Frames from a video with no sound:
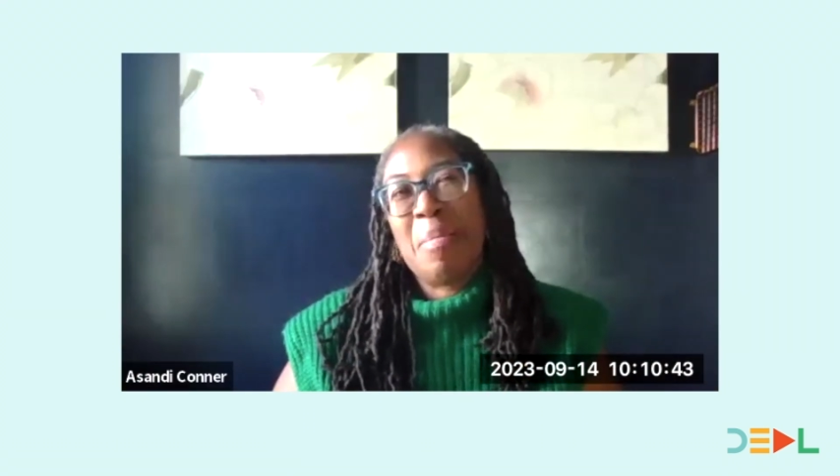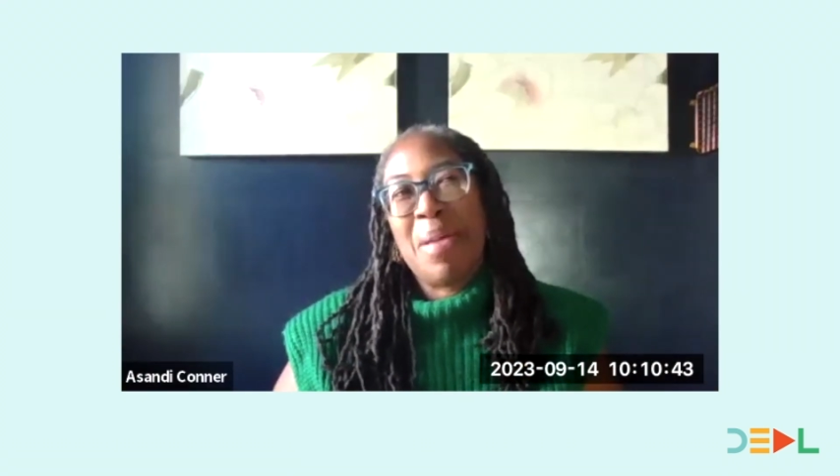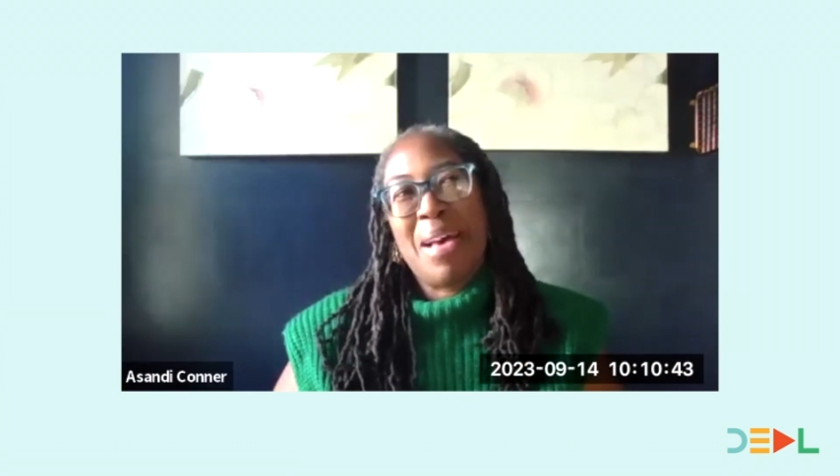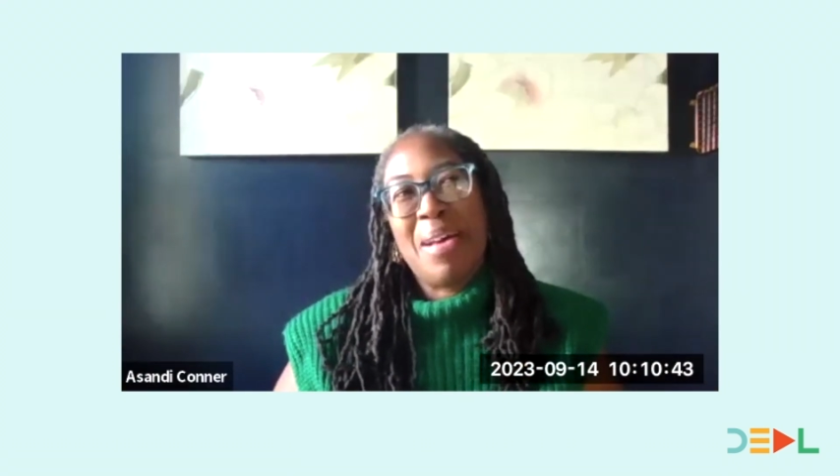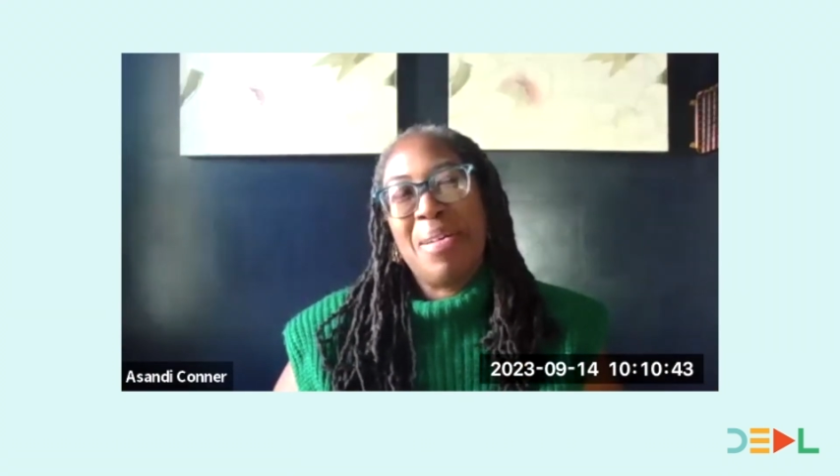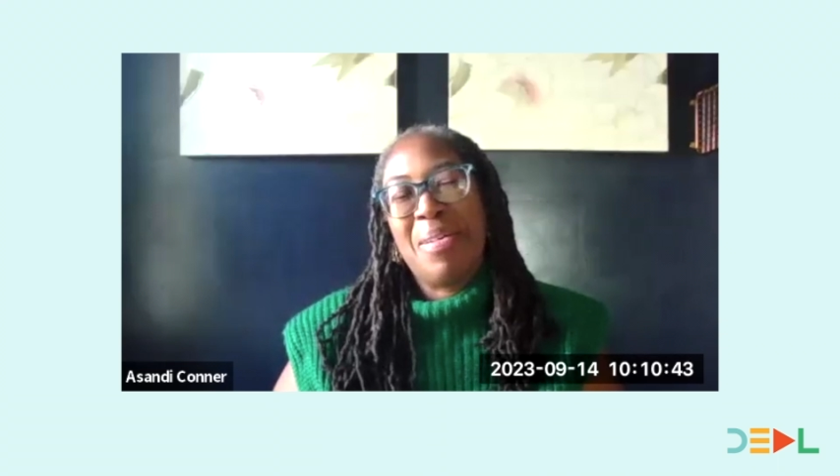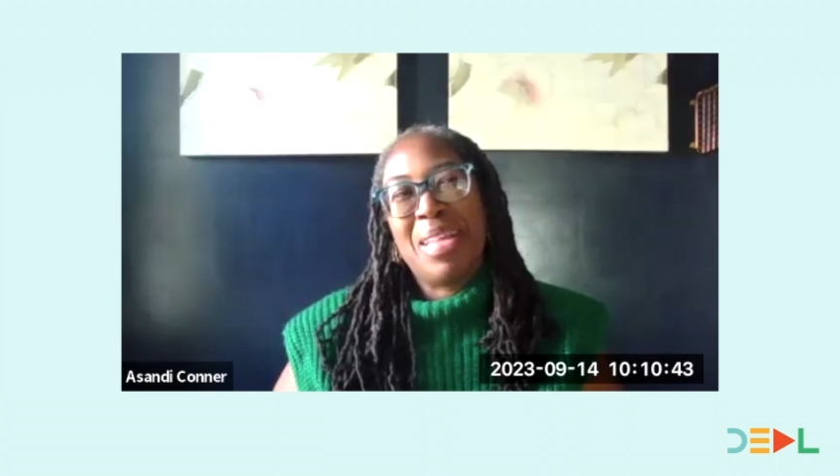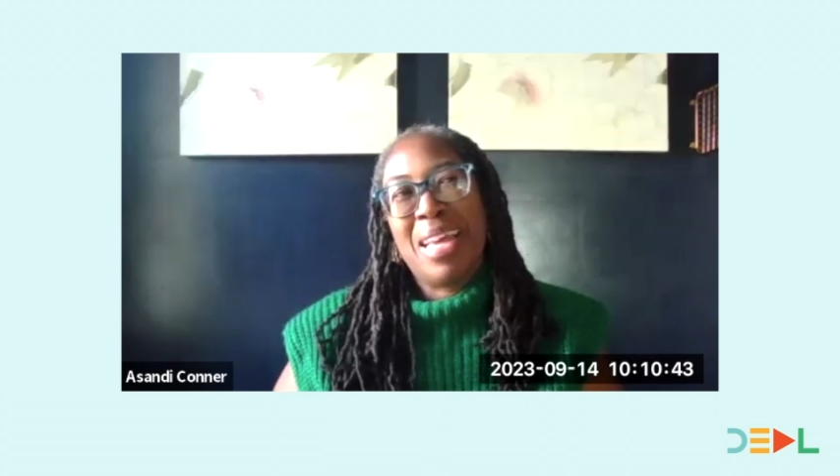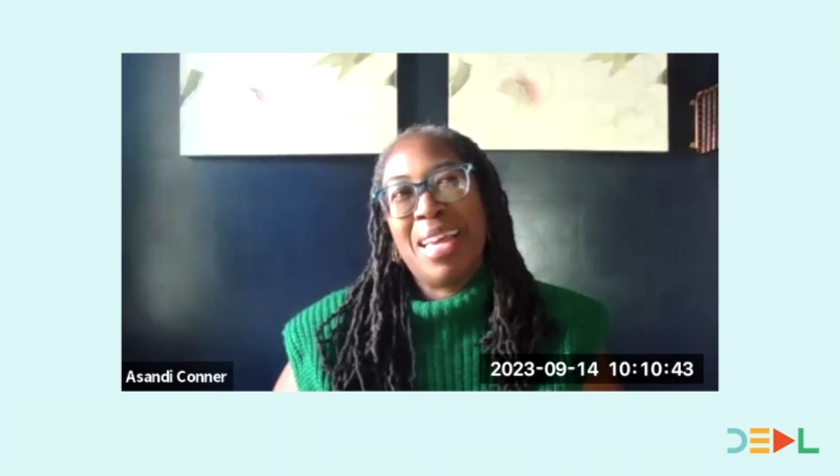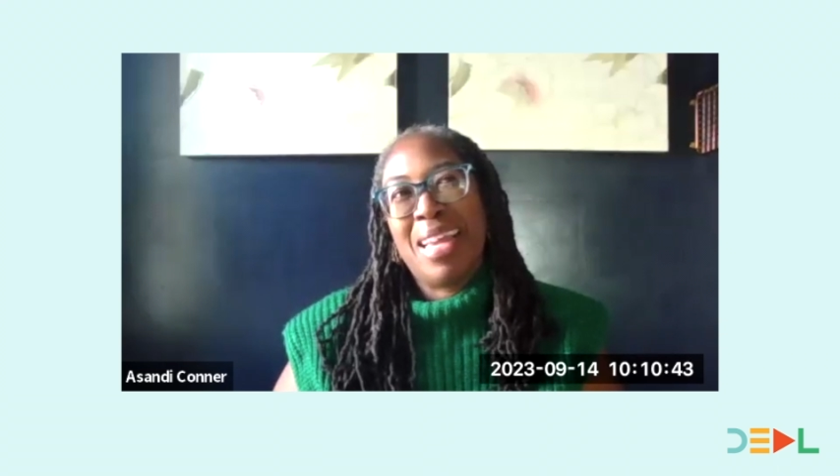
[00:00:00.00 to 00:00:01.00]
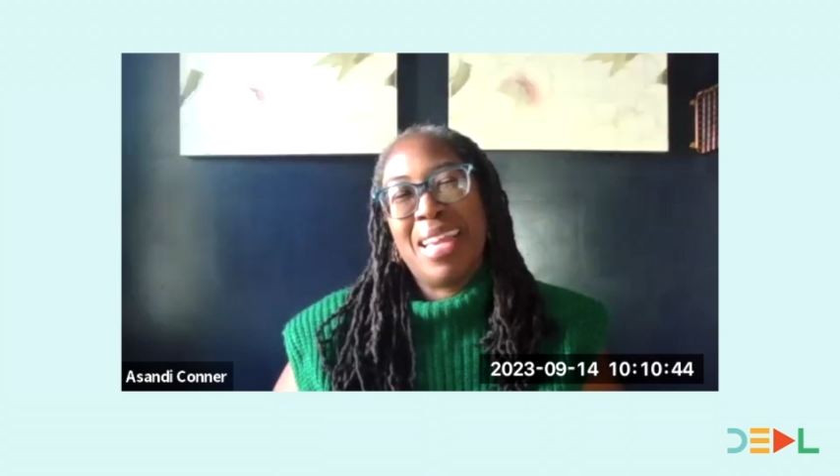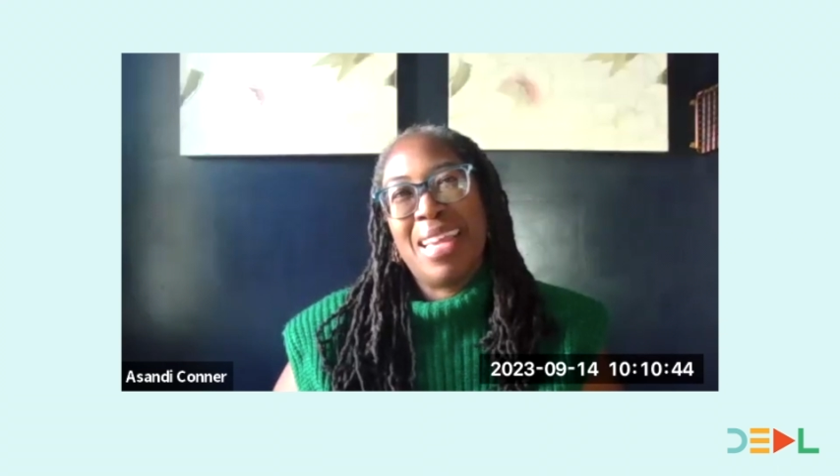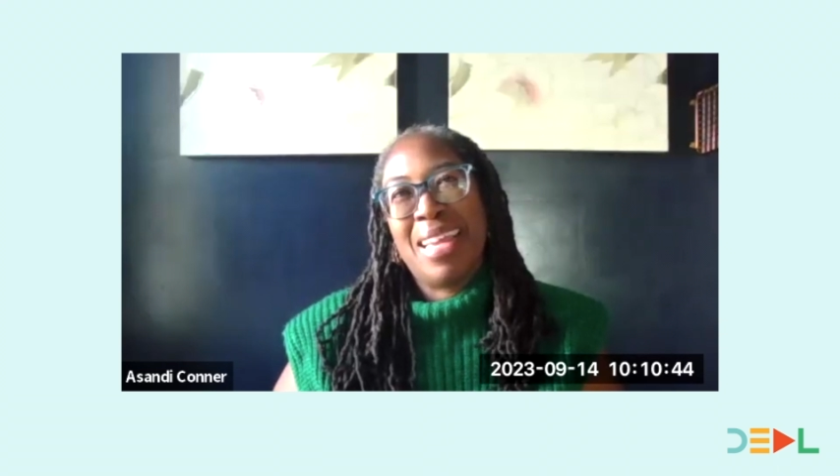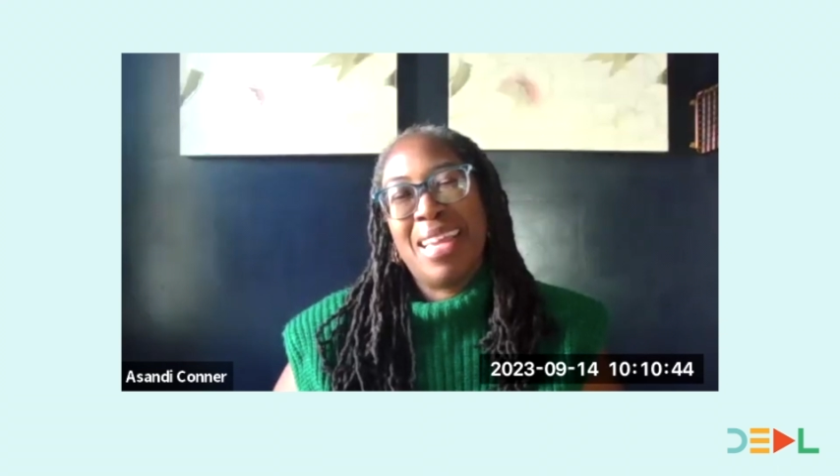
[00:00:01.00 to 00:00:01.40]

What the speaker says: about like